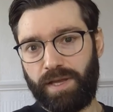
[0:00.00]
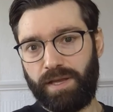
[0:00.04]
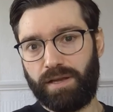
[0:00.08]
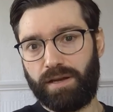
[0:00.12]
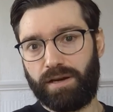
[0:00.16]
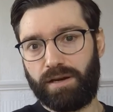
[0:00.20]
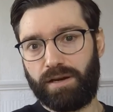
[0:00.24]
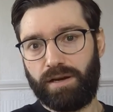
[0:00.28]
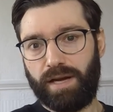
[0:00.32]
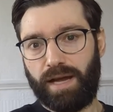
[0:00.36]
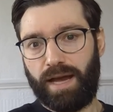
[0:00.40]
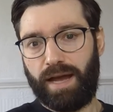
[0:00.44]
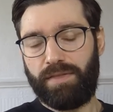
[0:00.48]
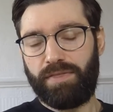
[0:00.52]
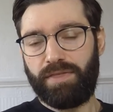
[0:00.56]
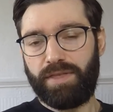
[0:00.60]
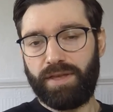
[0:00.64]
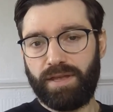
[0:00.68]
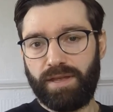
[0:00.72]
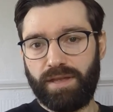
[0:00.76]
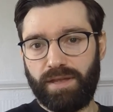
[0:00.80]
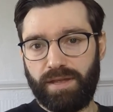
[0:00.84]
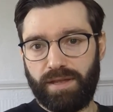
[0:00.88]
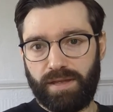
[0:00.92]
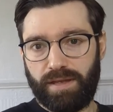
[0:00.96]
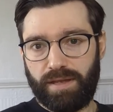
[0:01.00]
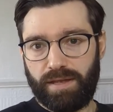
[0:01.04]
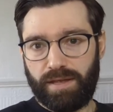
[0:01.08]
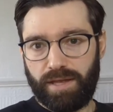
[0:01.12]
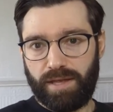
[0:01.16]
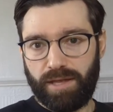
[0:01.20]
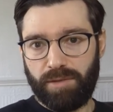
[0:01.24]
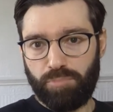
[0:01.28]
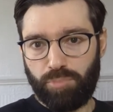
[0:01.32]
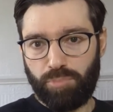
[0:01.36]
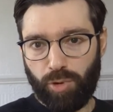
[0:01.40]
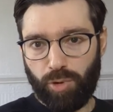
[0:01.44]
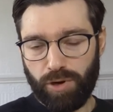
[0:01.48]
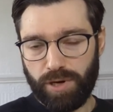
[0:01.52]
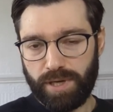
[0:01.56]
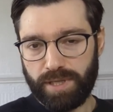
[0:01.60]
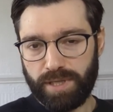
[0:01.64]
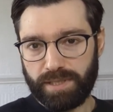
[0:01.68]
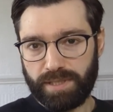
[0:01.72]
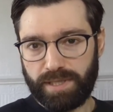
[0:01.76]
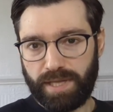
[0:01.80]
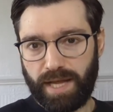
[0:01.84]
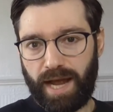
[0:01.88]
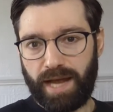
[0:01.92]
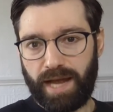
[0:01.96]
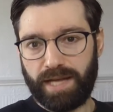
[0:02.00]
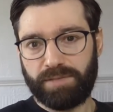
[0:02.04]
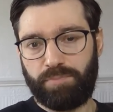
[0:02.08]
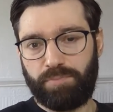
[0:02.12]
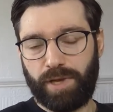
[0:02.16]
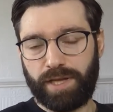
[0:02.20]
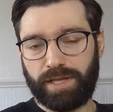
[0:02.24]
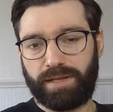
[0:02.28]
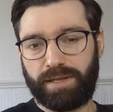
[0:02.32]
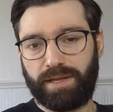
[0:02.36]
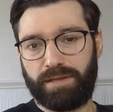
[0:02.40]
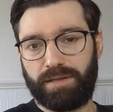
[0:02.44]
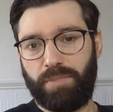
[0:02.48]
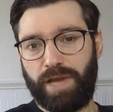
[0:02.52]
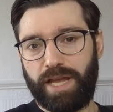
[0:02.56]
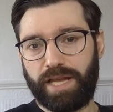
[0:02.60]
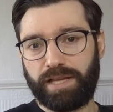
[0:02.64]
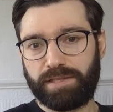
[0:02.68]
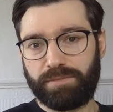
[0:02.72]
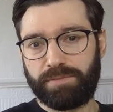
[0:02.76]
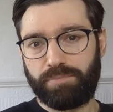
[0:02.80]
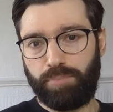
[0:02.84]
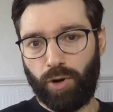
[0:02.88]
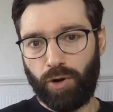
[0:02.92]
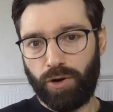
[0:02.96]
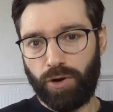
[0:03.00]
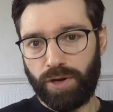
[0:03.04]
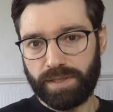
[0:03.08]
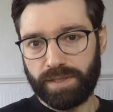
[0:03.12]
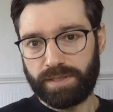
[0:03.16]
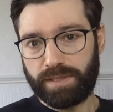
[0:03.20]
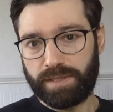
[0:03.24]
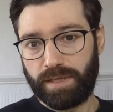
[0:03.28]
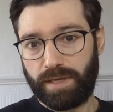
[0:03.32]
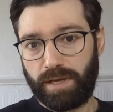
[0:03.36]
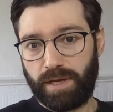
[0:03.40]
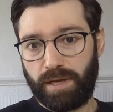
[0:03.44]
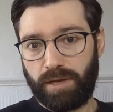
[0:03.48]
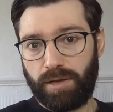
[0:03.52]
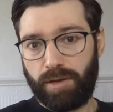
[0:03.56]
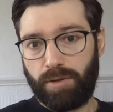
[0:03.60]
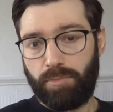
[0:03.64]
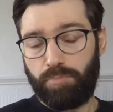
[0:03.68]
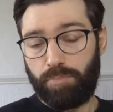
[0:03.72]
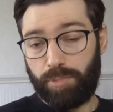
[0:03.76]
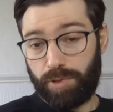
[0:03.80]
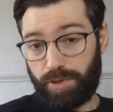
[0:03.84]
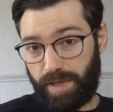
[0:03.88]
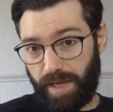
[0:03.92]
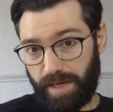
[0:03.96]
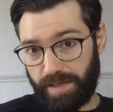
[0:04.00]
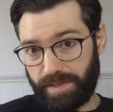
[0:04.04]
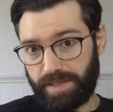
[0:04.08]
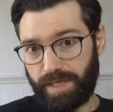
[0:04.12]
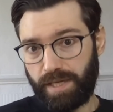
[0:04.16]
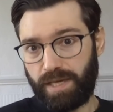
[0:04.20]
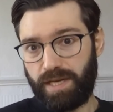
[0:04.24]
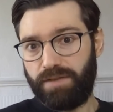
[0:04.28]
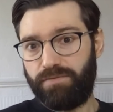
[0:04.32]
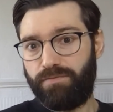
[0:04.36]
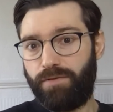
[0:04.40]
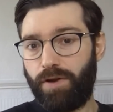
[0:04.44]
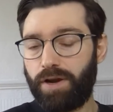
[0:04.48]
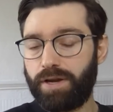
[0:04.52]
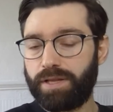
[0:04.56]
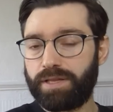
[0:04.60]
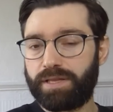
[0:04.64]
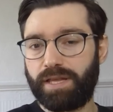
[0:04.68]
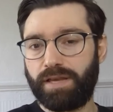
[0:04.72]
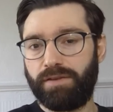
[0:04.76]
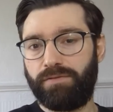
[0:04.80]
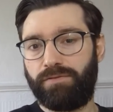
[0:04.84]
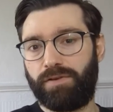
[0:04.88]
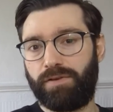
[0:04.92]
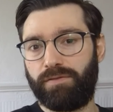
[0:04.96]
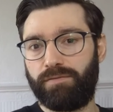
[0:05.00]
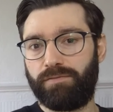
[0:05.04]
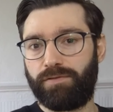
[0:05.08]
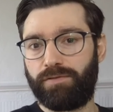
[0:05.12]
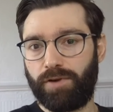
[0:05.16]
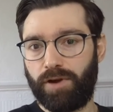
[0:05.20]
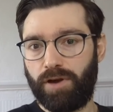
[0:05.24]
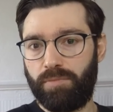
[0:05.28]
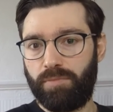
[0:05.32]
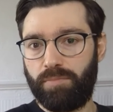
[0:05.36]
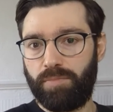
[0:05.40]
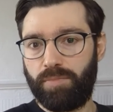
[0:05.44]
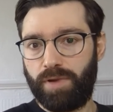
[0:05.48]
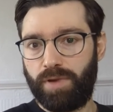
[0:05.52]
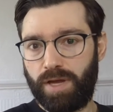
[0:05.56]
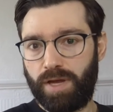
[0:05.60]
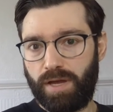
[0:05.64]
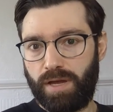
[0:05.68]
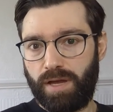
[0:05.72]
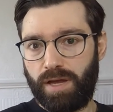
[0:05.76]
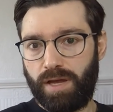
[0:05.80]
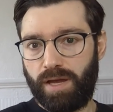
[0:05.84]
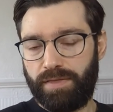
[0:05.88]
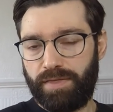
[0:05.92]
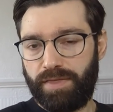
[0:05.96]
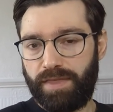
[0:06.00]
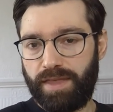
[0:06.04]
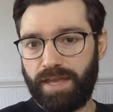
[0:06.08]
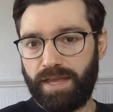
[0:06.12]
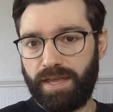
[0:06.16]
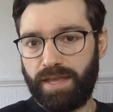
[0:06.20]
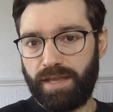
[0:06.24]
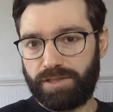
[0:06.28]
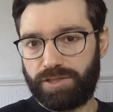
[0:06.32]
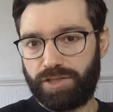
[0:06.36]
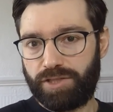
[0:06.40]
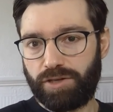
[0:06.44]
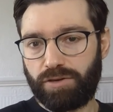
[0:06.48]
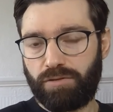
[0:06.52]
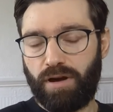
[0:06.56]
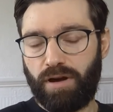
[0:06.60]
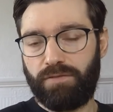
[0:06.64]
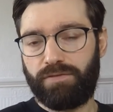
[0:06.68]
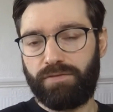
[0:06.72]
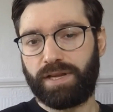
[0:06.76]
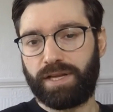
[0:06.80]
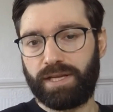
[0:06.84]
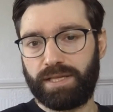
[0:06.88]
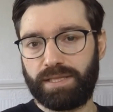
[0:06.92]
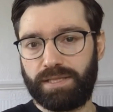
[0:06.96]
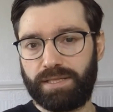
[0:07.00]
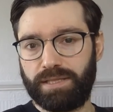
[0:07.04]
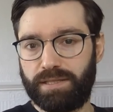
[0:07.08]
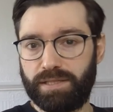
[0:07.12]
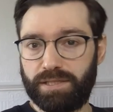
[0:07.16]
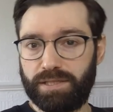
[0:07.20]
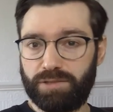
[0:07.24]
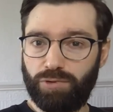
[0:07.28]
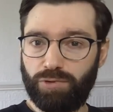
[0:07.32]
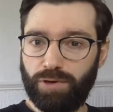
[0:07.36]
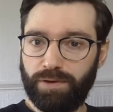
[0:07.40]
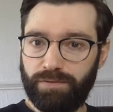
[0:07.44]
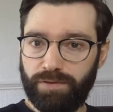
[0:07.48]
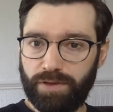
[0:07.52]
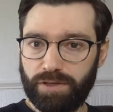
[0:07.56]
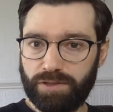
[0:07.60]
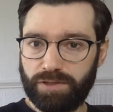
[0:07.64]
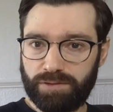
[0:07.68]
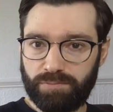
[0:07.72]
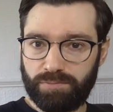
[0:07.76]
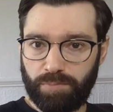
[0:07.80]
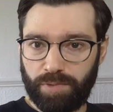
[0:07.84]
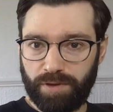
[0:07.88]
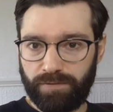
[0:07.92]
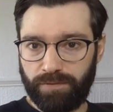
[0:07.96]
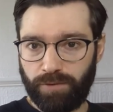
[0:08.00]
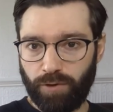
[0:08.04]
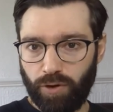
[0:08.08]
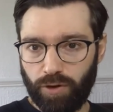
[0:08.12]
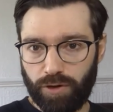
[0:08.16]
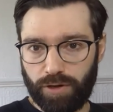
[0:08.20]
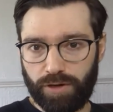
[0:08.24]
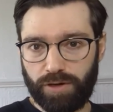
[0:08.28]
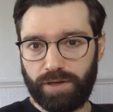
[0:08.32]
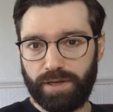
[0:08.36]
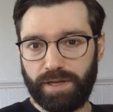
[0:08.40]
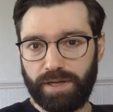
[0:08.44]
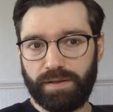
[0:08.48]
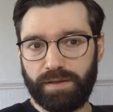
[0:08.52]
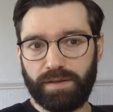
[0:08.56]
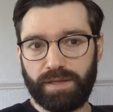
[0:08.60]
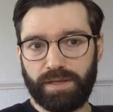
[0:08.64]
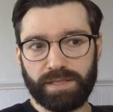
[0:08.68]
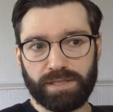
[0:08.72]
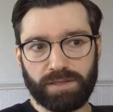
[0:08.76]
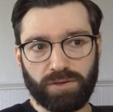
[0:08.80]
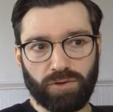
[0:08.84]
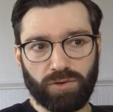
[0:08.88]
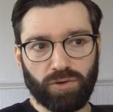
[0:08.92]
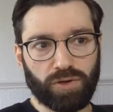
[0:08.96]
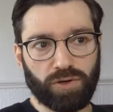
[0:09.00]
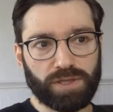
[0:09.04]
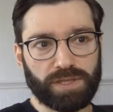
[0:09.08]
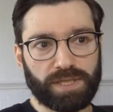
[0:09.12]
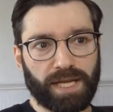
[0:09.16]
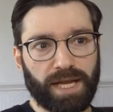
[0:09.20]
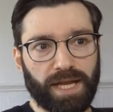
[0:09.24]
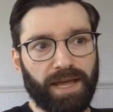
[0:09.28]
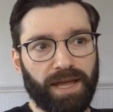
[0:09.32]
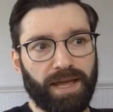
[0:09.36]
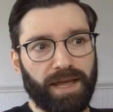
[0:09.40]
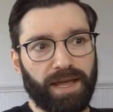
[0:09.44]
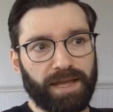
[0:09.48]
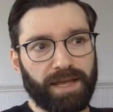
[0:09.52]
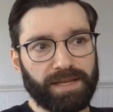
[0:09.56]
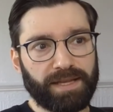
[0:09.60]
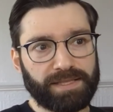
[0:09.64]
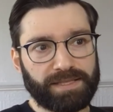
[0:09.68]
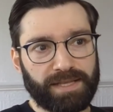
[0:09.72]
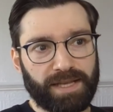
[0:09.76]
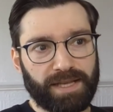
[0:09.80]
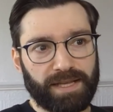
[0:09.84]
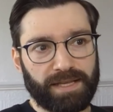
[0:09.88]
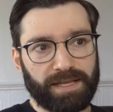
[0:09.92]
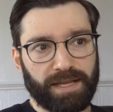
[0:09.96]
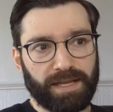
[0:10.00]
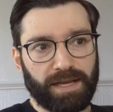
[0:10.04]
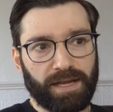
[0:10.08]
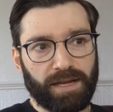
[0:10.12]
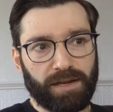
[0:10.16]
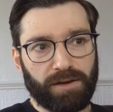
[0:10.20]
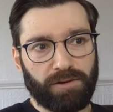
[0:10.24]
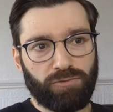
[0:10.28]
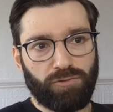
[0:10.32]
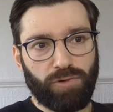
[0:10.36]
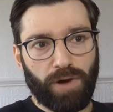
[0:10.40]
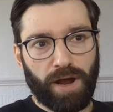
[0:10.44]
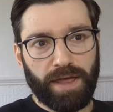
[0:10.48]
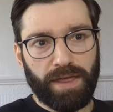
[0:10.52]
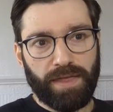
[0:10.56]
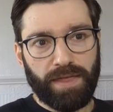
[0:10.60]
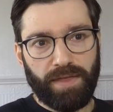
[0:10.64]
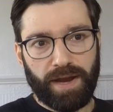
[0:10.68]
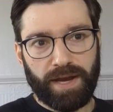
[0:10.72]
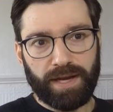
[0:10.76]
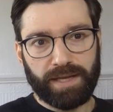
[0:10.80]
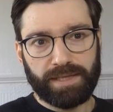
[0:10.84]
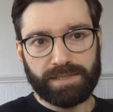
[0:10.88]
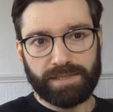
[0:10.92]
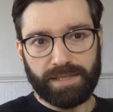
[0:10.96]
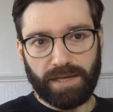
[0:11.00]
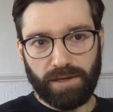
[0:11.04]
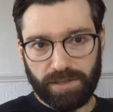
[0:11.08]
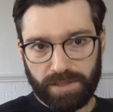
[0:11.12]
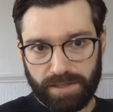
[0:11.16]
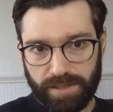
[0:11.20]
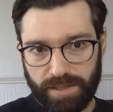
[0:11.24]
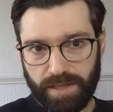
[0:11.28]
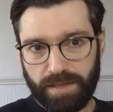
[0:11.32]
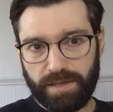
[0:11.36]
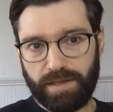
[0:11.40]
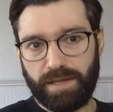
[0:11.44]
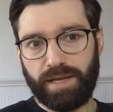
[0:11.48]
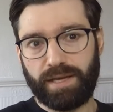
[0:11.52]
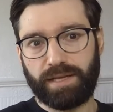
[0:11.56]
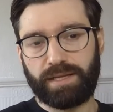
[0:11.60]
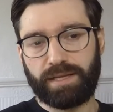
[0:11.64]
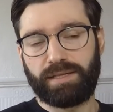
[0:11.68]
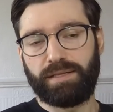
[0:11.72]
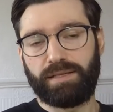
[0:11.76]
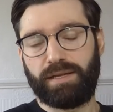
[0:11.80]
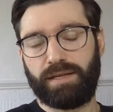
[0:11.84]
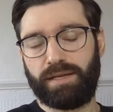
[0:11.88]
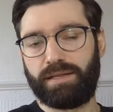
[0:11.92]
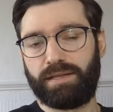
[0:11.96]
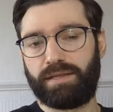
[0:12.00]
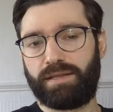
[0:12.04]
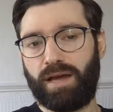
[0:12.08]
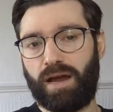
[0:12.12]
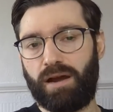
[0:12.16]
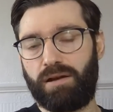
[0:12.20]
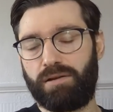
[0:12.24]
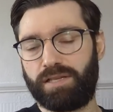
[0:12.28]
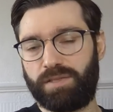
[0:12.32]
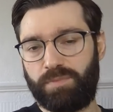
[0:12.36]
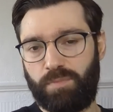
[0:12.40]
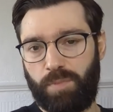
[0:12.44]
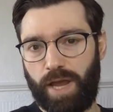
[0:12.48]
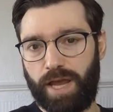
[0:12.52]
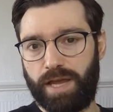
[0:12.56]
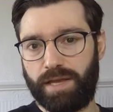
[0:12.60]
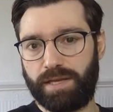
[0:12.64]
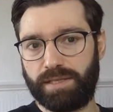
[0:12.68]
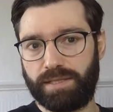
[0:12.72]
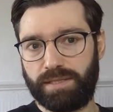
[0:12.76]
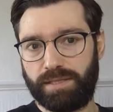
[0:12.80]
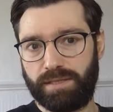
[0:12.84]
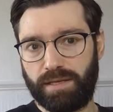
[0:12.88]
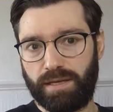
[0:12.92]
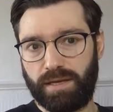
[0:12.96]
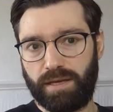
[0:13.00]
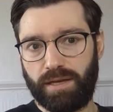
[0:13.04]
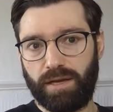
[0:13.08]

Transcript: here and the important aspect that makes points potentially very different from the geographic entities we've used before in this course is that rather than exhausting the entire space,